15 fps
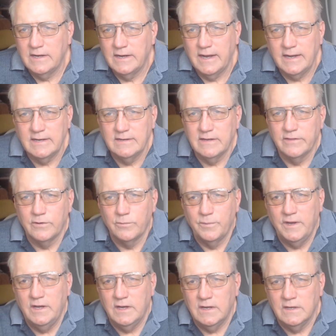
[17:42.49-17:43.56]
and I can tell they're
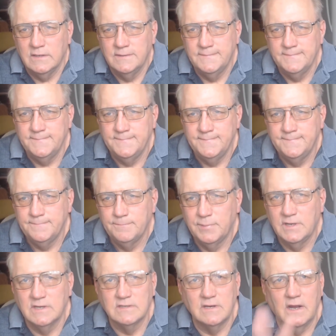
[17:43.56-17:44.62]
reading
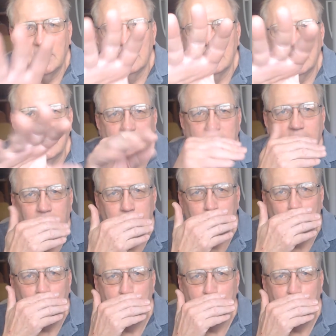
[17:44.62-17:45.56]
because they're not looking at the camera.